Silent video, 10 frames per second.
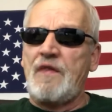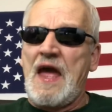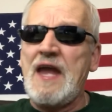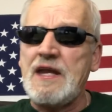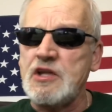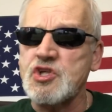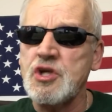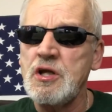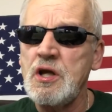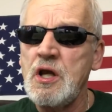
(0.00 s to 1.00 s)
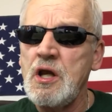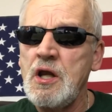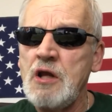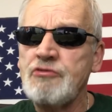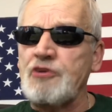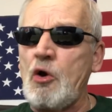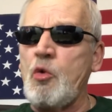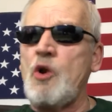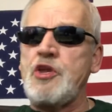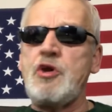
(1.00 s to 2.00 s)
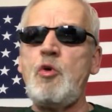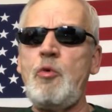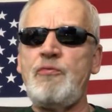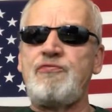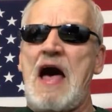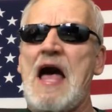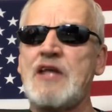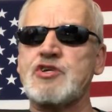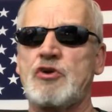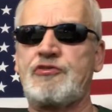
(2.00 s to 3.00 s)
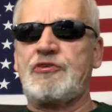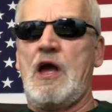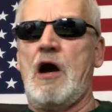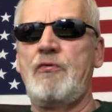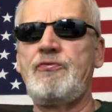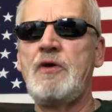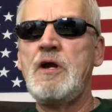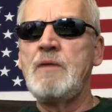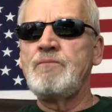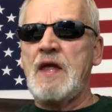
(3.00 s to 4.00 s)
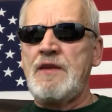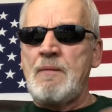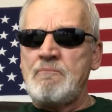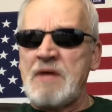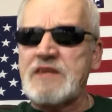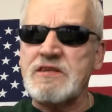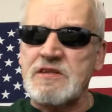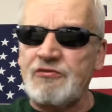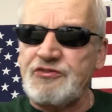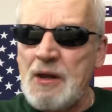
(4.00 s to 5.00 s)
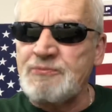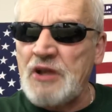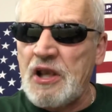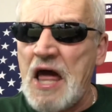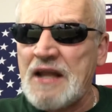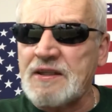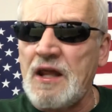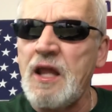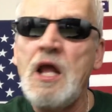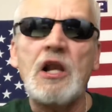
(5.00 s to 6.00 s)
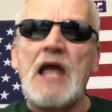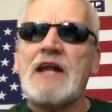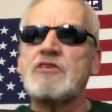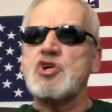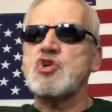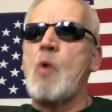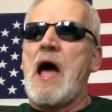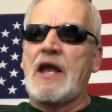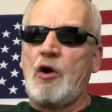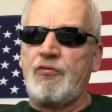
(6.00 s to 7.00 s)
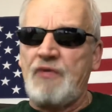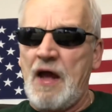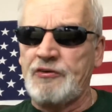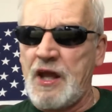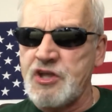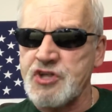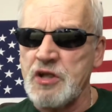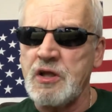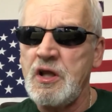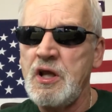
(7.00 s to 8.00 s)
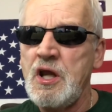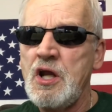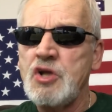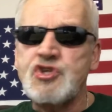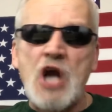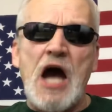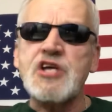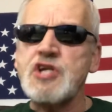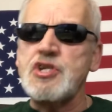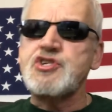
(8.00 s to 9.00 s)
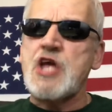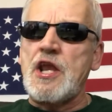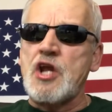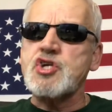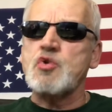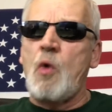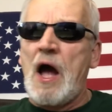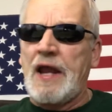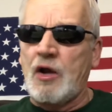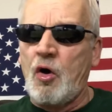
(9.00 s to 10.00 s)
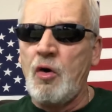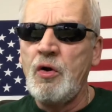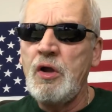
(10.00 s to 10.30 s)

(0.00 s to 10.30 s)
age. So when you find yourself in the midst of something like that, like the Schweigel Foundation, Josh and Jenna Schweigel,